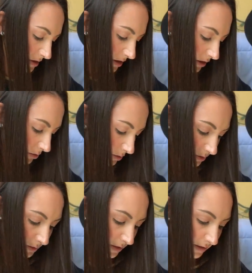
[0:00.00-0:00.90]
I
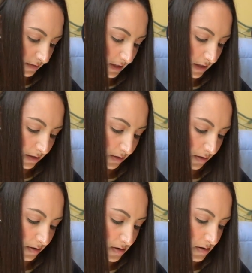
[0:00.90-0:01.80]
also have in
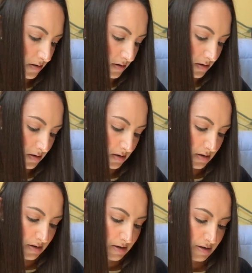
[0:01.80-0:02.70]
here,
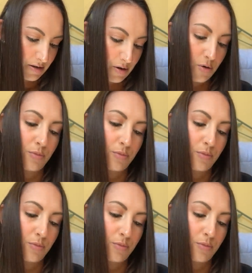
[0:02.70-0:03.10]
oh